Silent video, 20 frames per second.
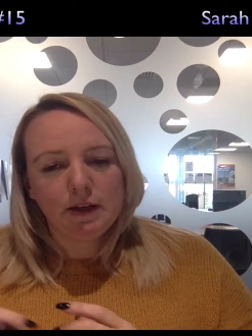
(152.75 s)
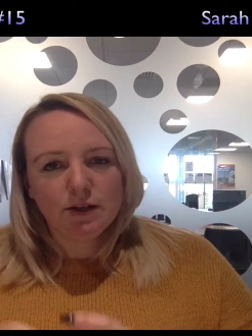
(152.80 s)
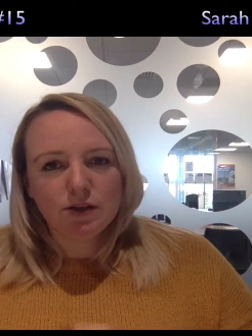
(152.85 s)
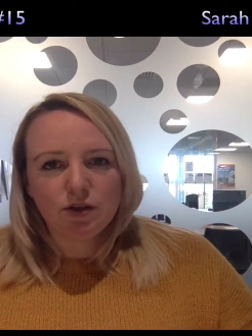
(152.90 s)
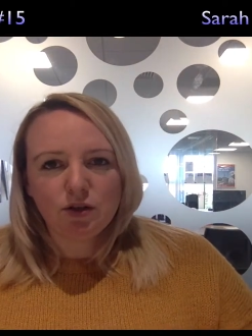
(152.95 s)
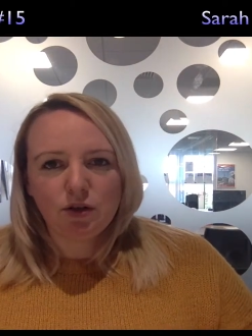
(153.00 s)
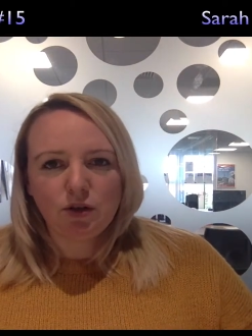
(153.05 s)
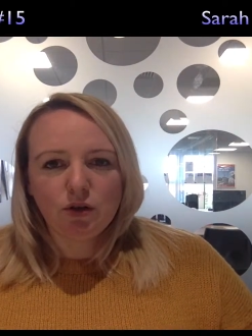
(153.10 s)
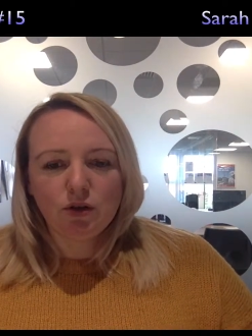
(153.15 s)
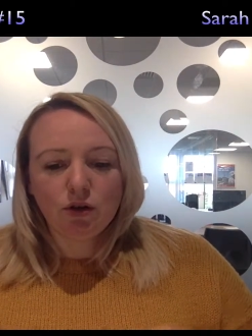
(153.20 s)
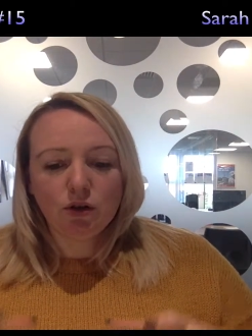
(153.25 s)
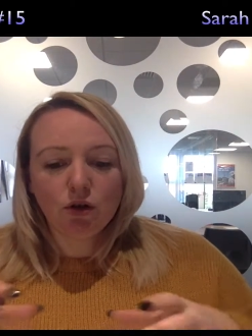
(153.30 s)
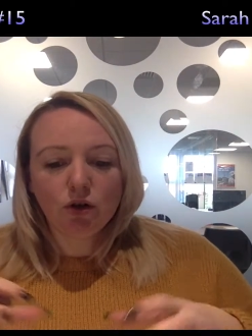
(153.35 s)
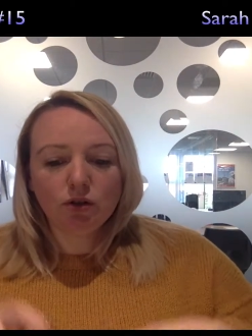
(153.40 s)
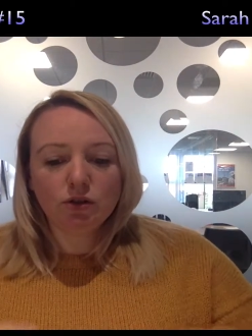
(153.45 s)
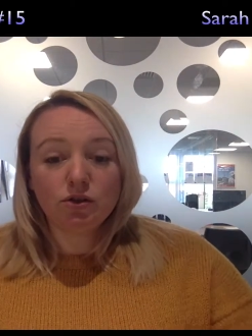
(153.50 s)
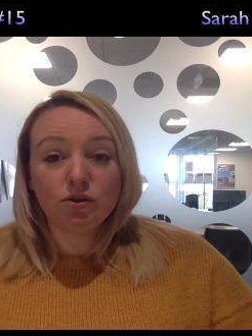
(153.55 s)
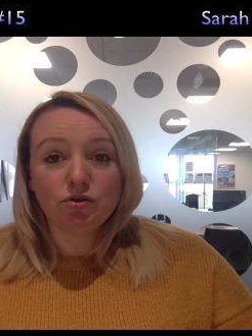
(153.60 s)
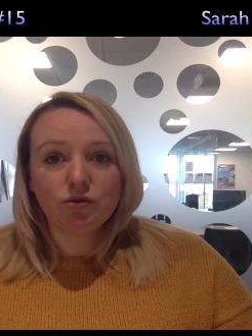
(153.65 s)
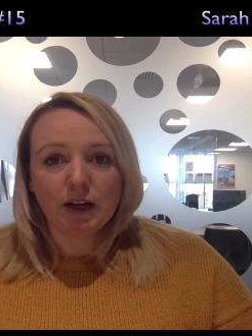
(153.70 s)
so that you can
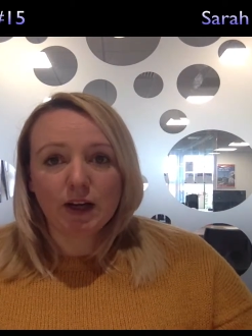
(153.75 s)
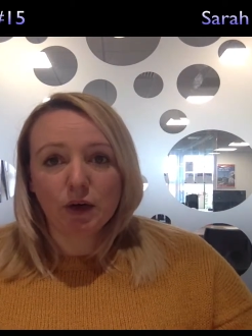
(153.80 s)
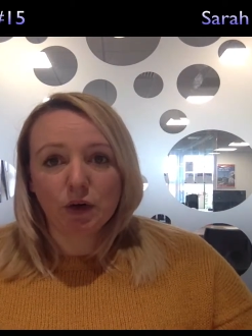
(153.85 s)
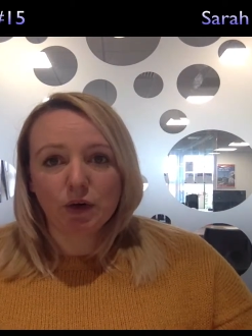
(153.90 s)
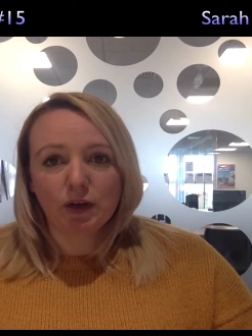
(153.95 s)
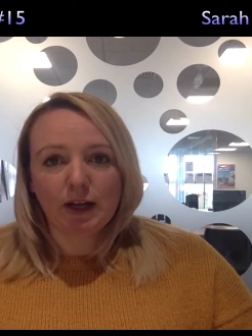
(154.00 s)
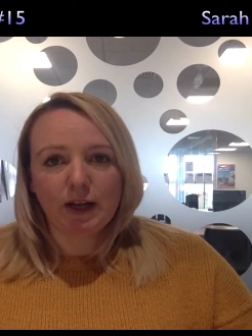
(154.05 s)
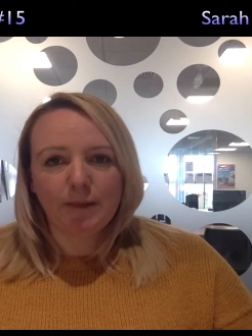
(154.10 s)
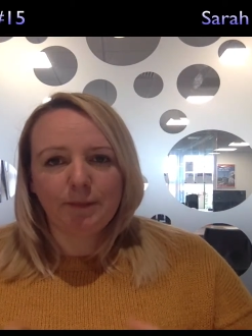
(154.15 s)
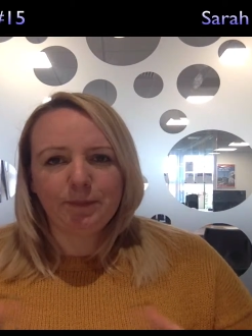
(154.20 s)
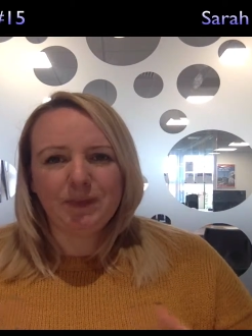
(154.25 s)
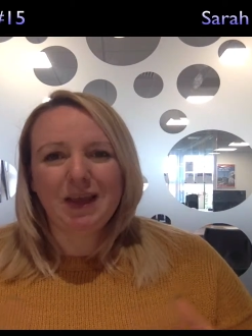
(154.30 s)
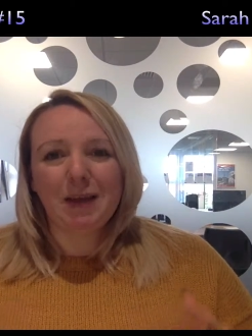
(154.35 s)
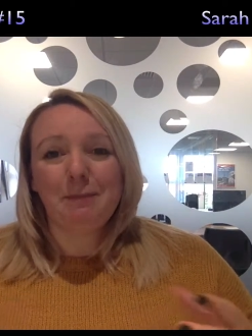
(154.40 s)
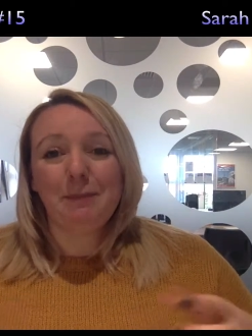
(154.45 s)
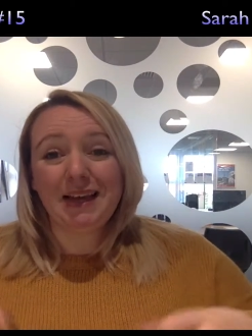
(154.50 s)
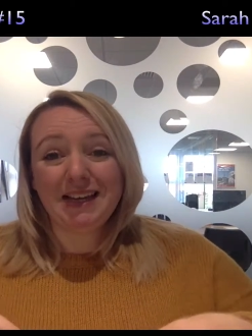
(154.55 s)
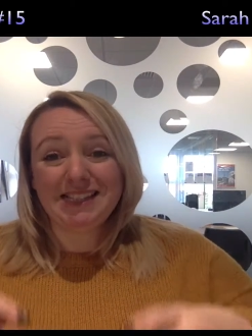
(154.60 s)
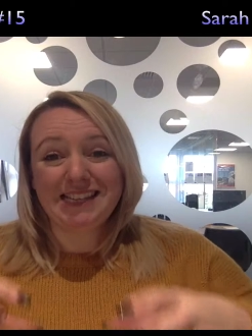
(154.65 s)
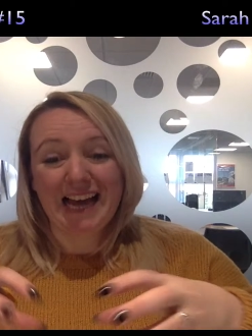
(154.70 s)
concentrate on it,
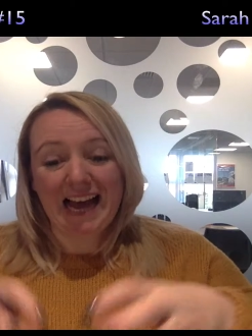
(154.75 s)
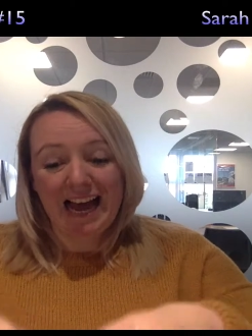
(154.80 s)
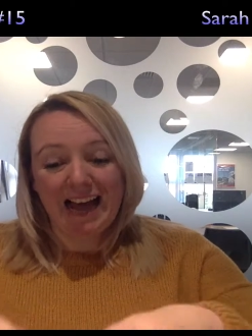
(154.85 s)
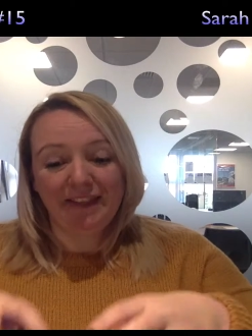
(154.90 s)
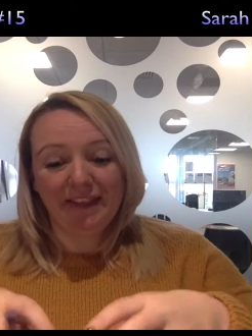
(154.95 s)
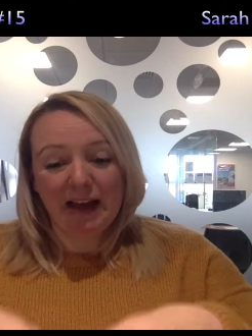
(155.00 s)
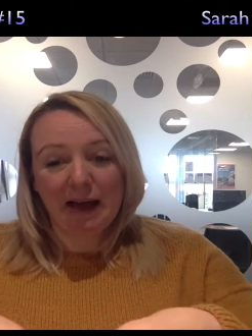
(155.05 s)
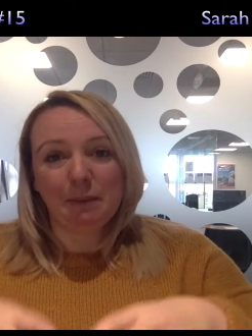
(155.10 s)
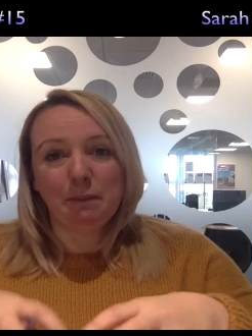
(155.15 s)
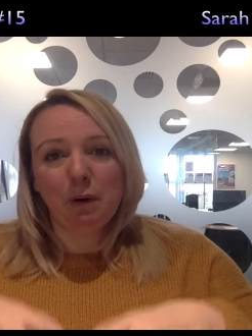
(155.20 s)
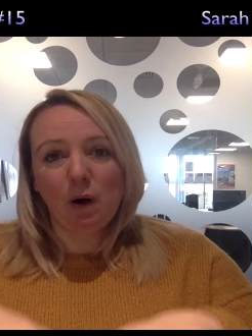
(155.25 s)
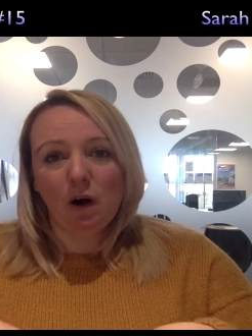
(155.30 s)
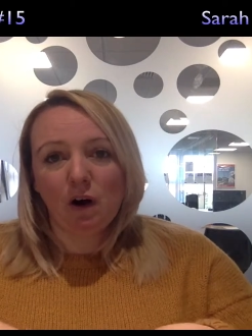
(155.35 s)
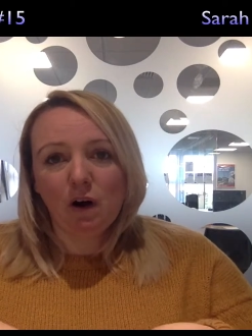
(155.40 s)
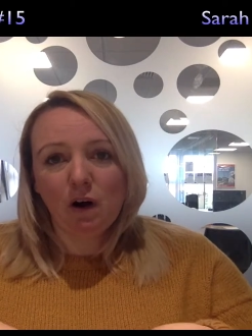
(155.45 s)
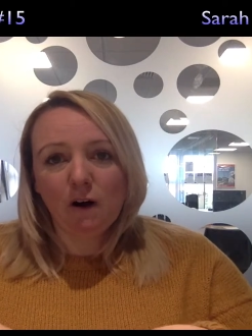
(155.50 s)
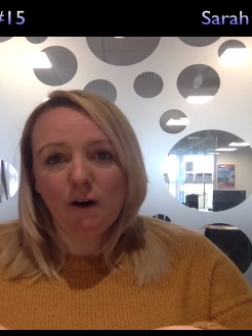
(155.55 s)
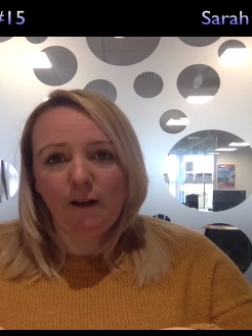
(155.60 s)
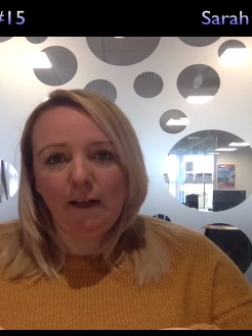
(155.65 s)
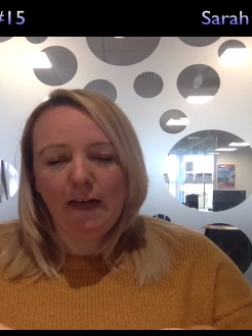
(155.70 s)
get better at that
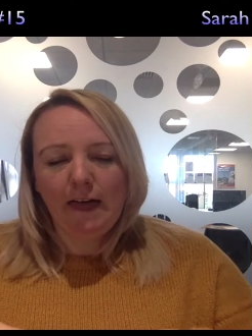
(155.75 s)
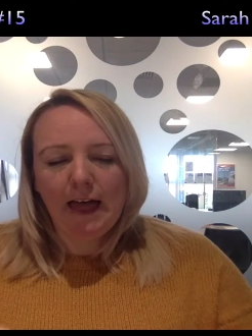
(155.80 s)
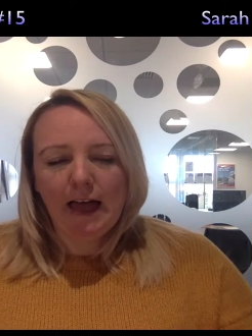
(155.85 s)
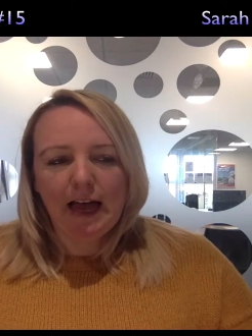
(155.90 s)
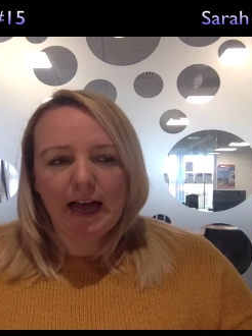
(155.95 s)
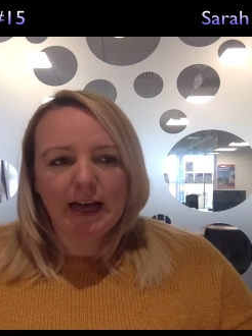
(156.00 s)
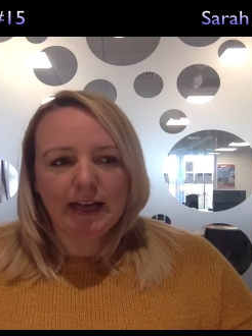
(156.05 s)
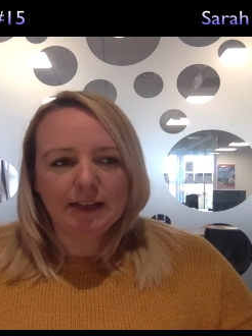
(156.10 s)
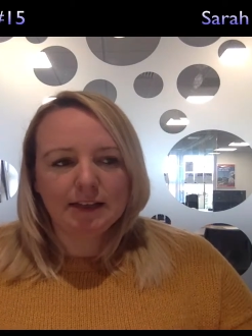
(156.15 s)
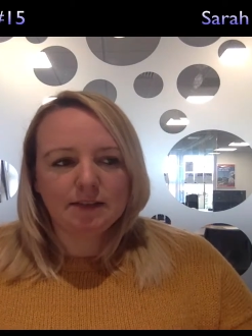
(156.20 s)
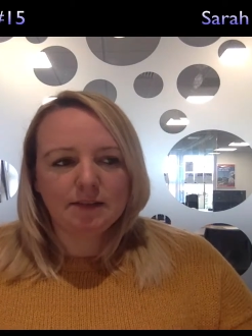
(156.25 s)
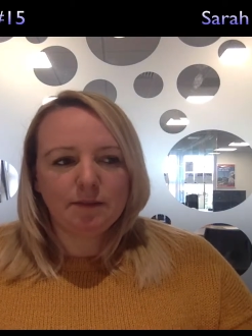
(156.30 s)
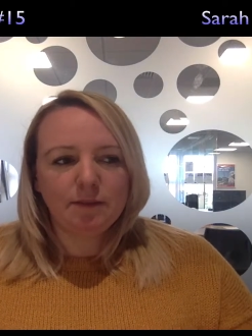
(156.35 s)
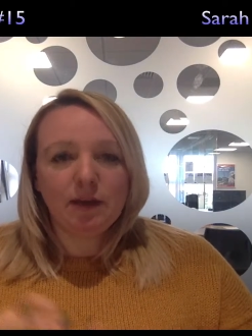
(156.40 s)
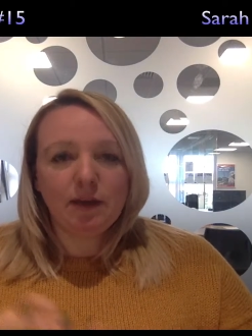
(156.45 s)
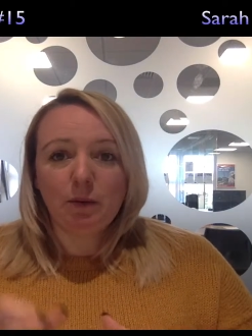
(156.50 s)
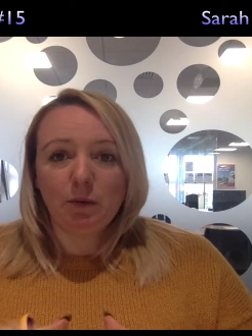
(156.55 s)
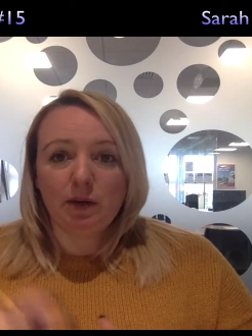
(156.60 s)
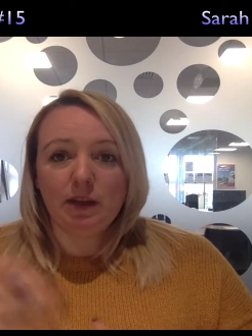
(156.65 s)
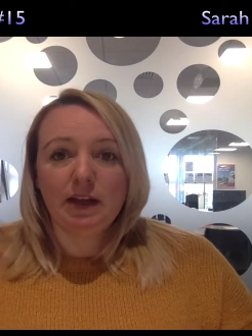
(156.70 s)
part, and
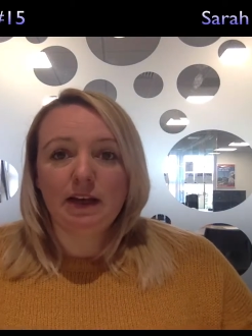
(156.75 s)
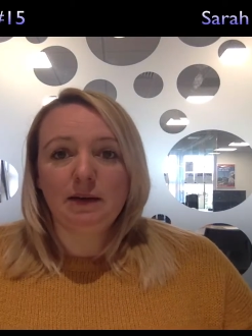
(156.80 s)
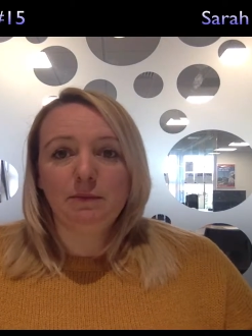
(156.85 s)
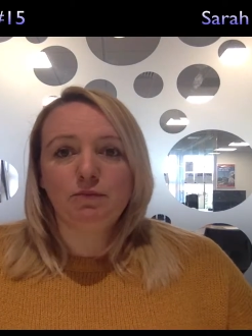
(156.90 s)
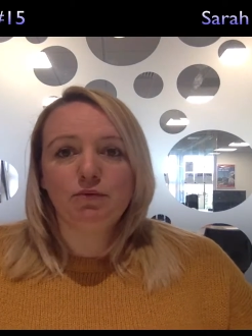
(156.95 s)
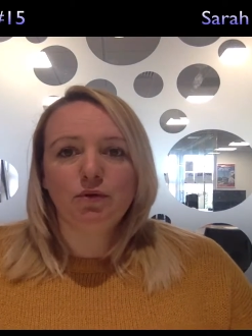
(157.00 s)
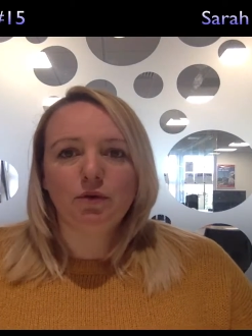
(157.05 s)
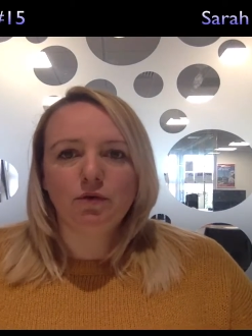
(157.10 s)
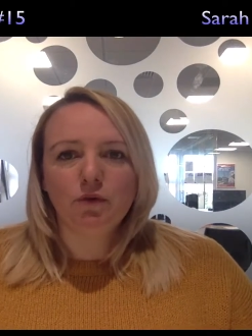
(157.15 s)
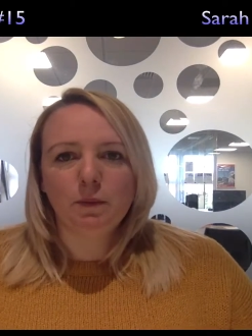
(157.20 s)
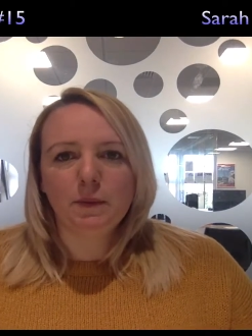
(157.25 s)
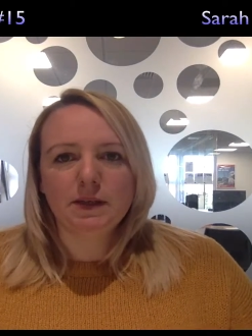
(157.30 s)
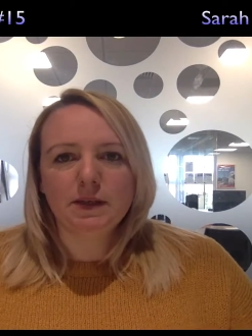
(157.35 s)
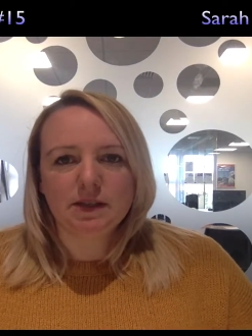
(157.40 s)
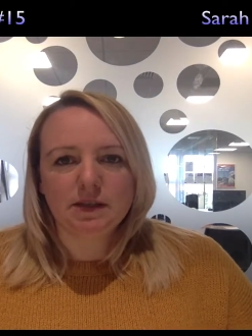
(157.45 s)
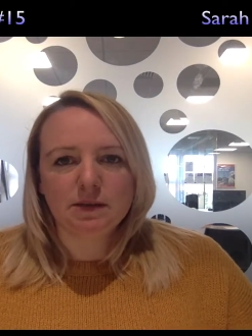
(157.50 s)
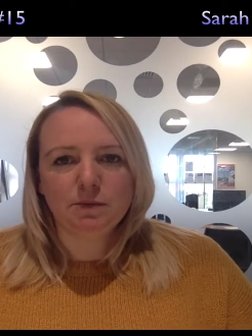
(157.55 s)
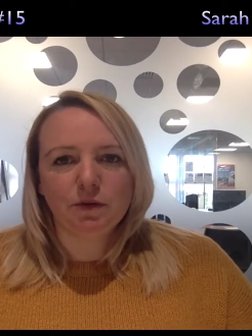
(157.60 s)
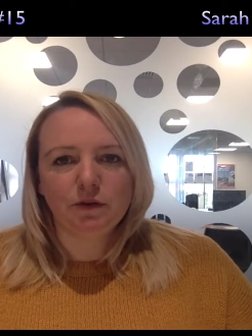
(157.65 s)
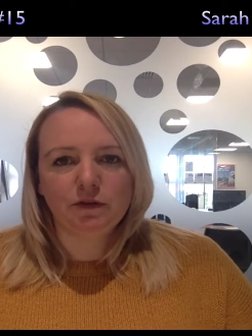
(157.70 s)
that will then improve your
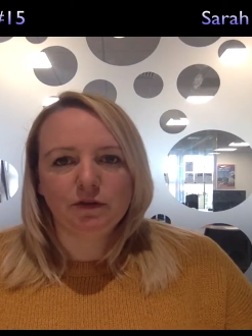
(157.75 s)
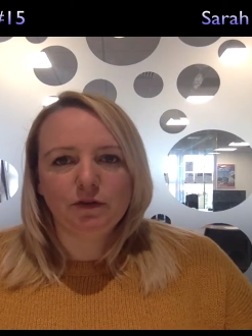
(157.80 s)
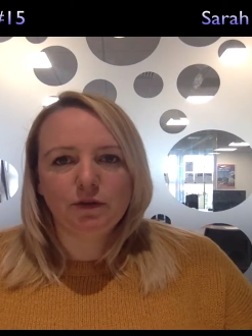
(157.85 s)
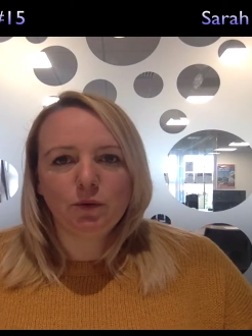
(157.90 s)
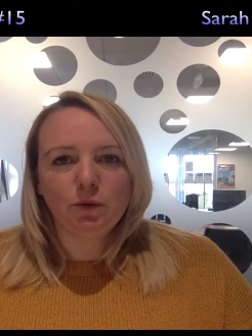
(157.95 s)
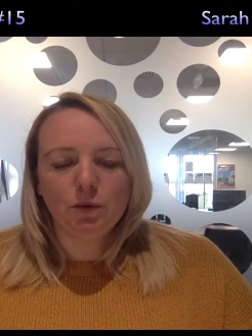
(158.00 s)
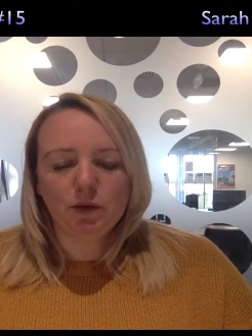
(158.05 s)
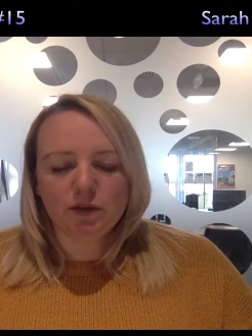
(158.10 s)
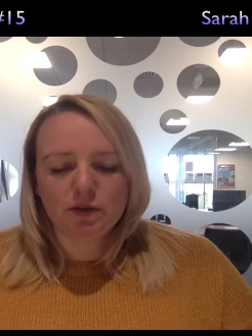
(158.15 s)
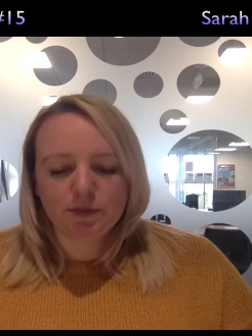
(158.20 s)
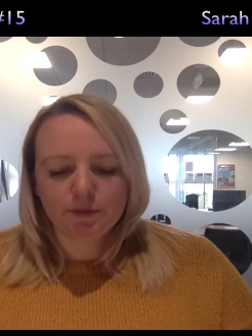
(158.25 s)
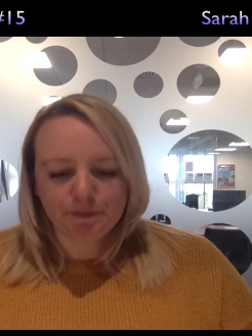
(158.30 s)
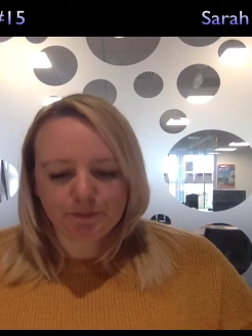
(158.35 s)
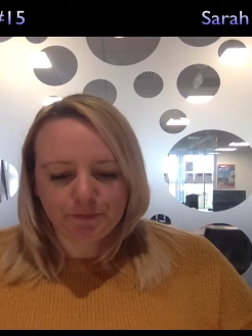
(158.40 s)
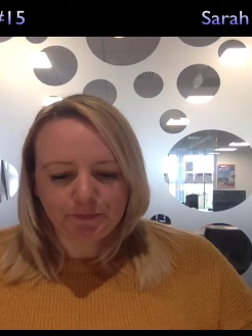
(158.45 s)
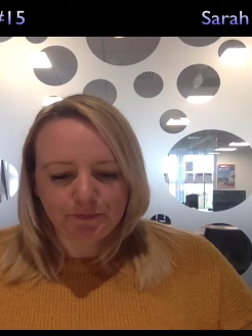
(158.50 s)
business moving forward.